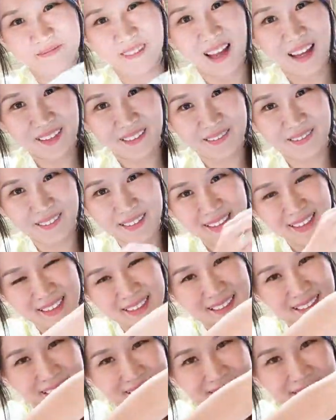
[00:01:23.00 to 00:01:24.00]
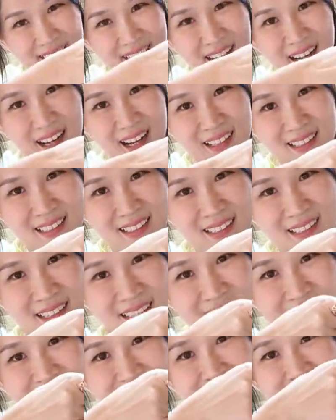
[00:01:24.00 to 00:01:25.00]
I really love the khaki, and
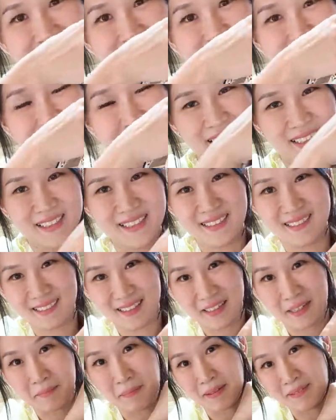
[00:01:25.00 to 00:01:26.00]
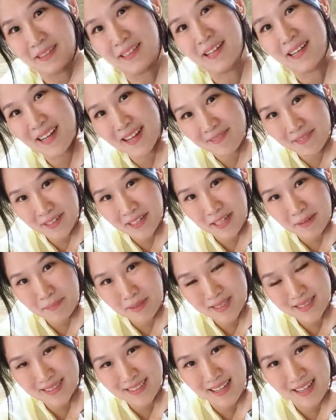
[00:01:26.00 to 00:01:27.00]
until now I still think about the
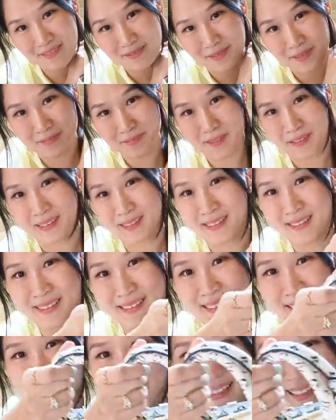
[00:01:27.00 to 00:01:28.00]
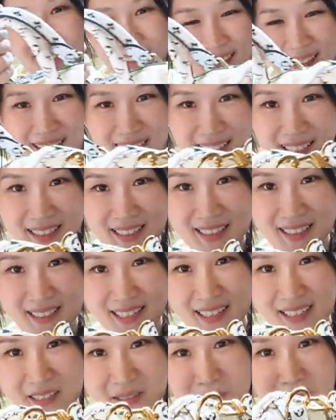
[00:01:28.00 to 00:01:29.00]
Kirigami set from this collection
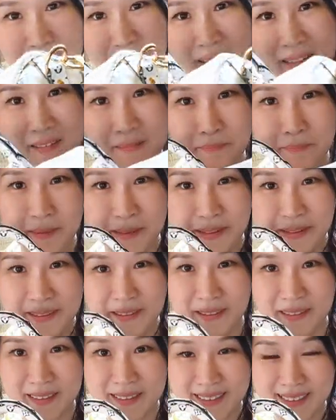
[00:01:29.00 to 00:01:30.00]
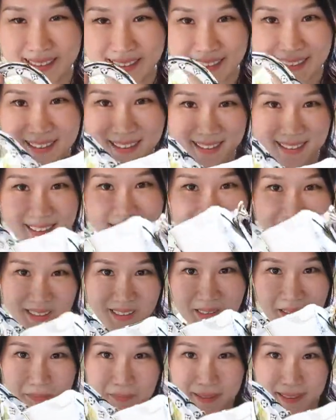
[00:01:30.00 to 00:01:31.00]
as well. But honestly, these
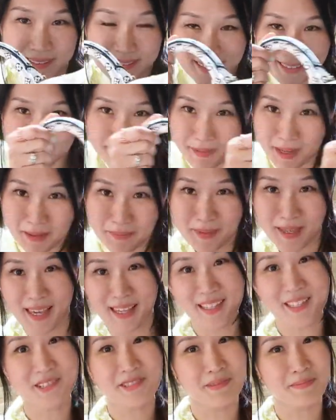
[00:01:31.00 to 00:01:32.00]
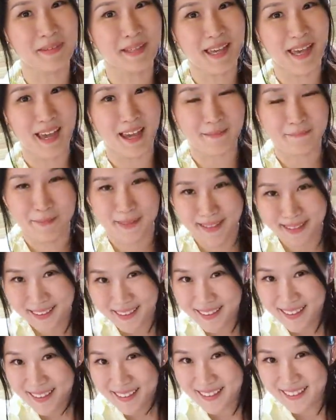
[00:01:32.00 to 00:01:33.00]
two pieces make me extremely happy
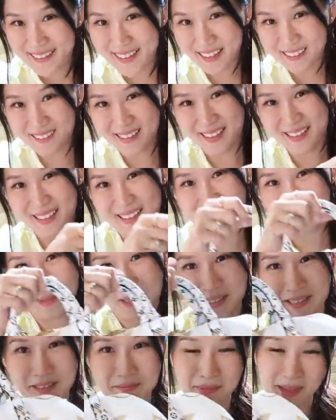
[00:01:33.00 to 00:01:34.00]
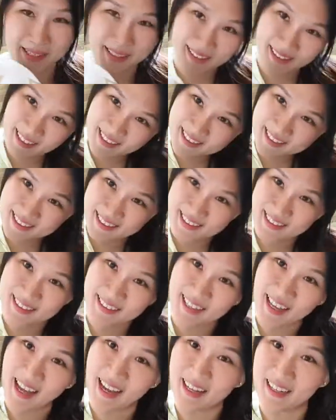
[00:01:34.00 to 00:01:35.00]
now that this one is in my
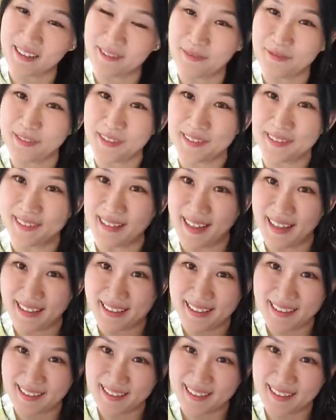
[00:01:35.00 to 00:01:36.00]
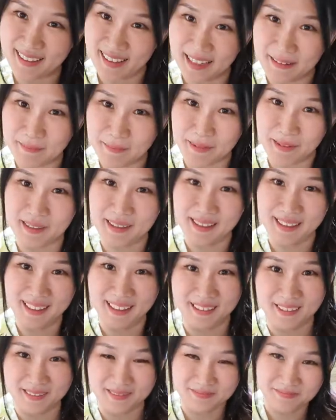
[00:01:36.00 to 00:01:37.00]
collection. I feel like I'm, you
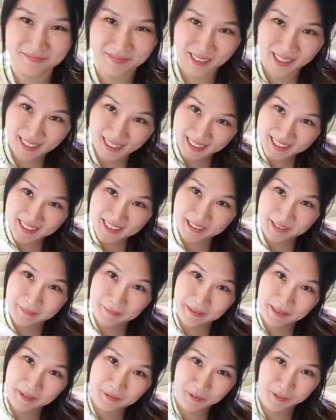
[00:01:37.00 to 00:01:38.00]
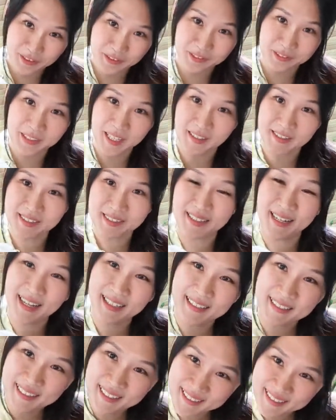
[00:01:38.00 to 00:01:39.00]
know, my collection's complete for the
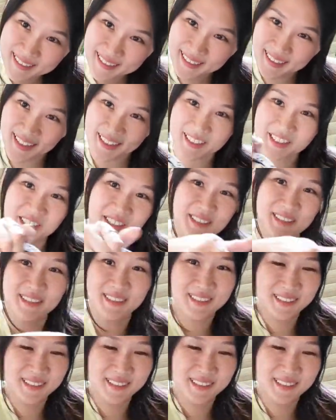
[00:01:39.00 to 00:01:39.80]
2019 collection.